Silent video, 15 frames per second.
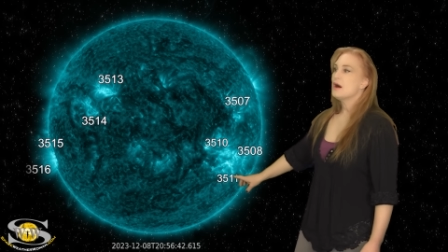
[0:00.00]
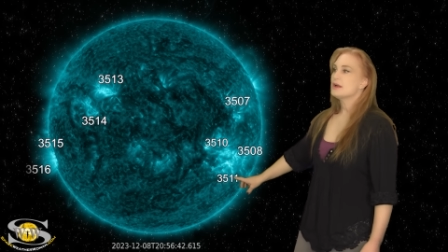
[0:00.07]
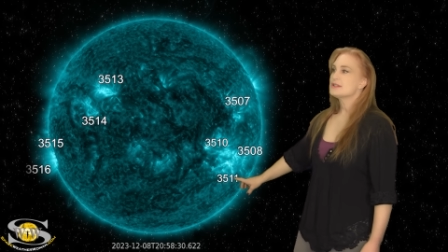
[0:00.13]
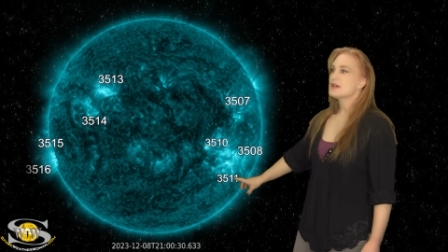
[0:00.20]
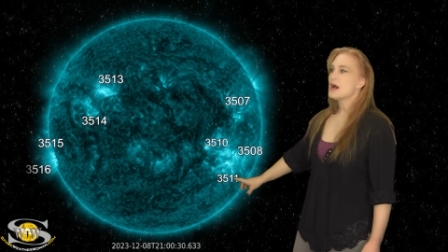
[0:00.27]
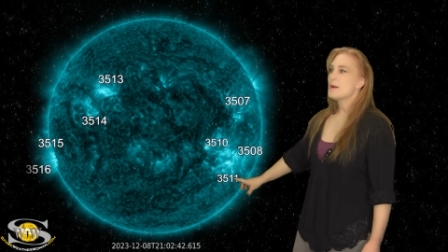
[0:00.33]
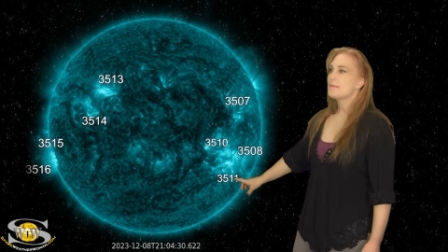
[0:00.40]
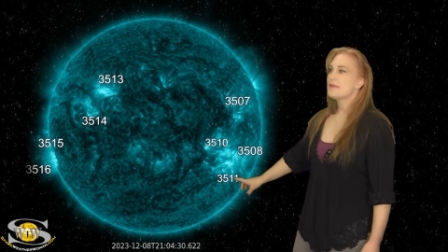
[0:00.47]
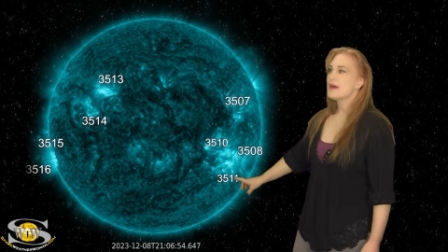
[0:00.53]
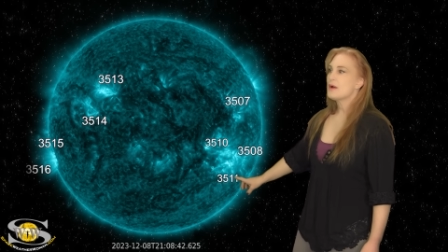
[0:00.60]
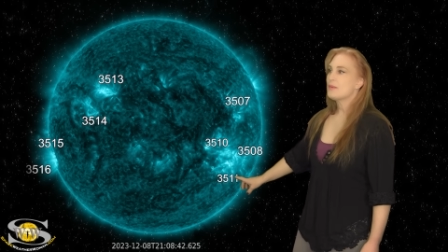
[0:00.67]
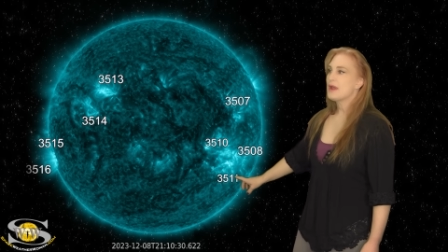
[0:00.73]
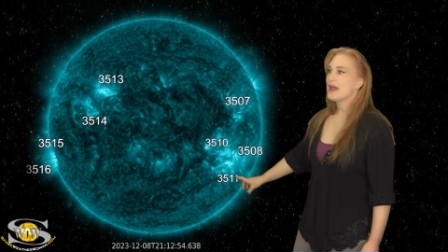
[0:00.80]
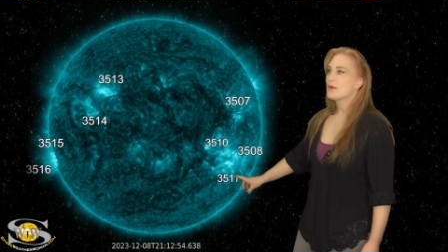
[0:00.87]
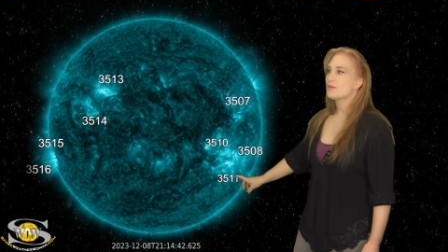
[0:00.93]
On top of
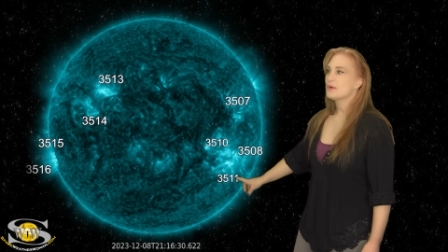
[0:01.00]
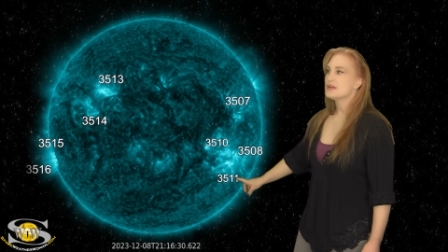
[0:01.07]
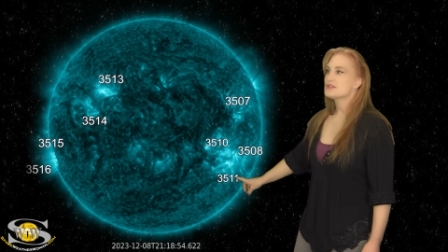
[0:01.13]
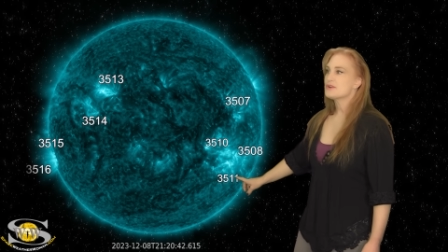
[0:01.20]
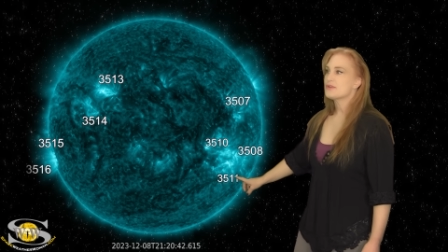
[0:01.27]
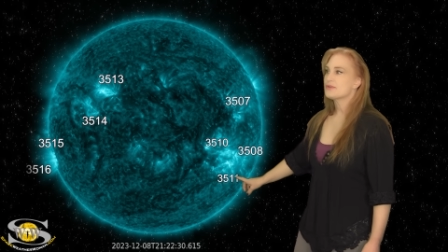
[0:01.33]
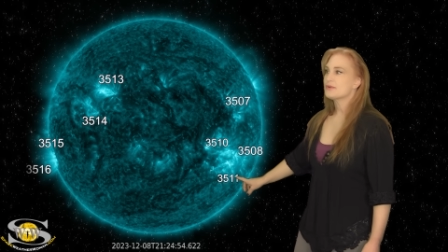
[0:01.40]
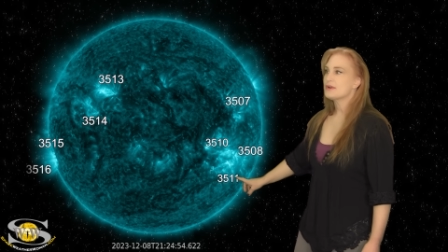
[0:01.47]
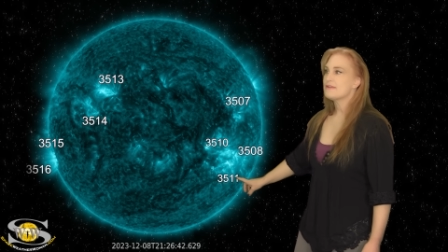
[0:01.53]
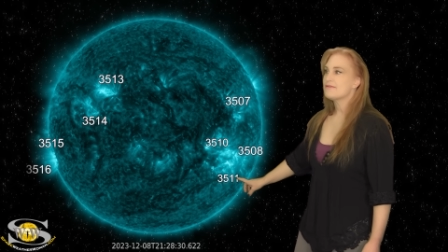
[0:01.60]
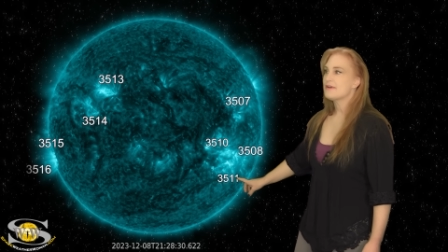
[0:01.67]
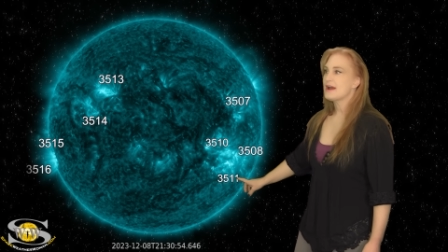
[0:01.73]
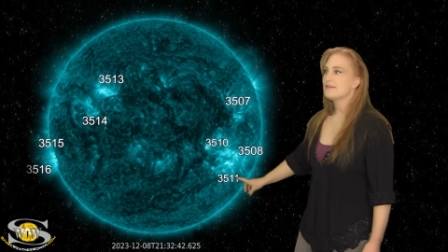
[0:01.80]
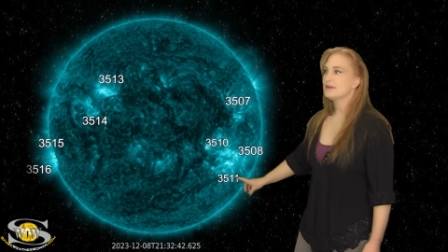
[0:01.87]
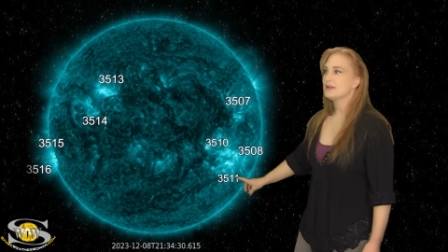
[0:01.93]
that, we had Region
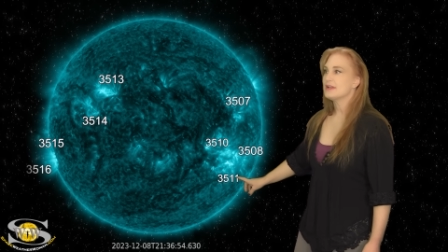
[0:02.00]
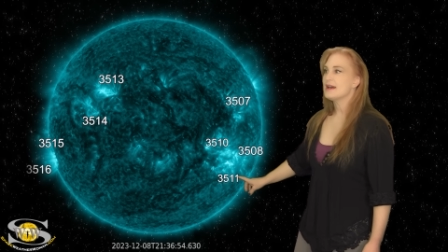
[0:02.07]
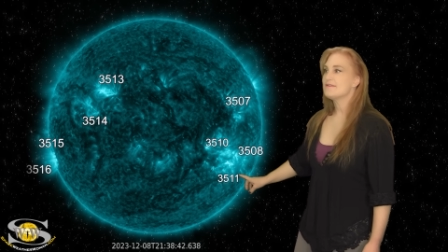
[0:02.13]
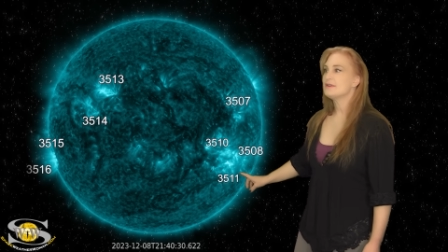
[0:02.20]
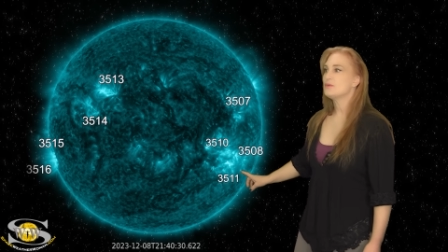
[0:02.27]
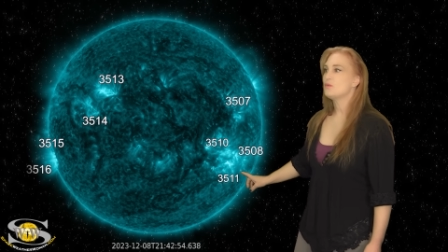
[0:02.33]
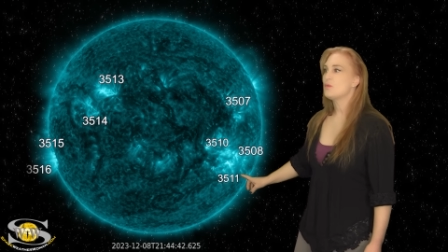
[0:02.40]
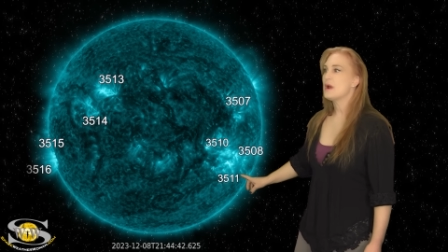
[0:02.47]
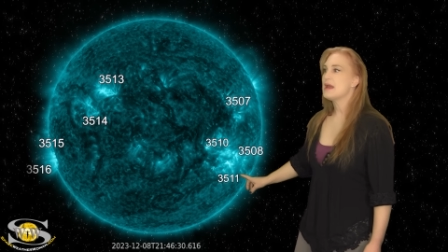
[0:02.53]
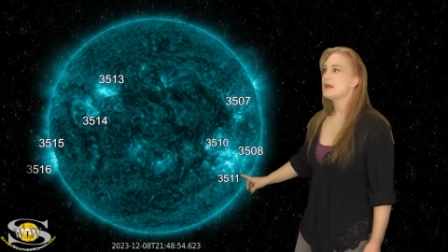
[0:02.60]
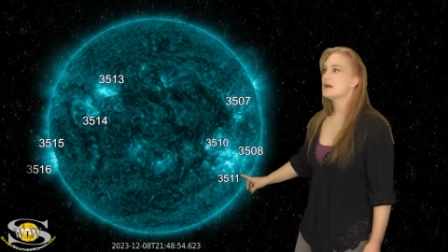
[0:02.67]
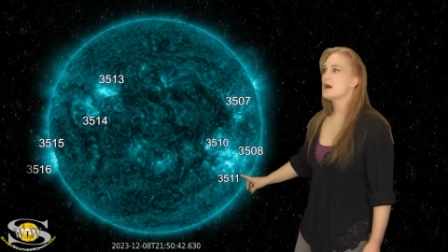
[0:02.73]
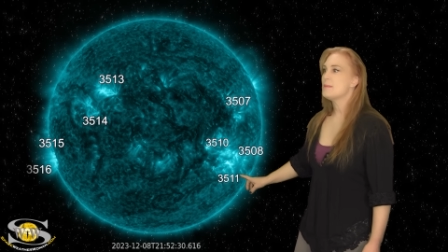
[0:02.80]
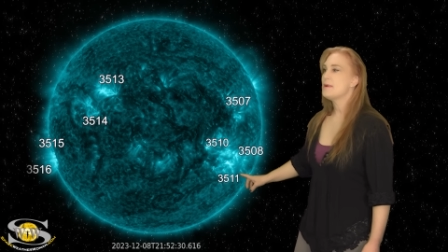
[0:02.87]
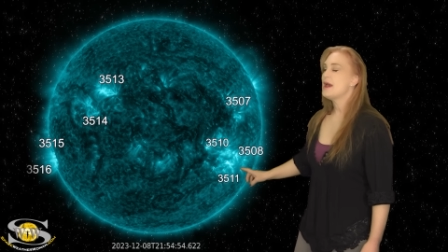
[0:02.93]
3511
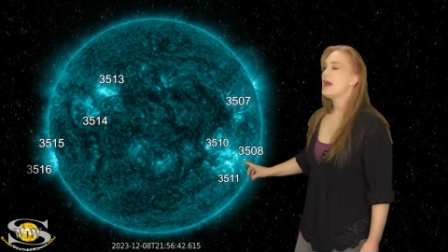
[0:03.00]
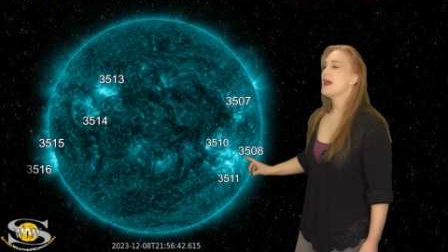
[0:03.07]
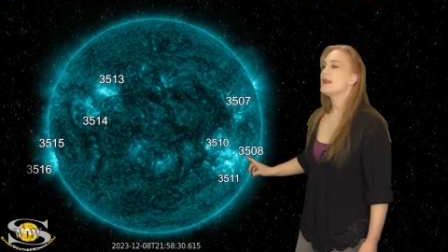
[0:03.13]
wake up,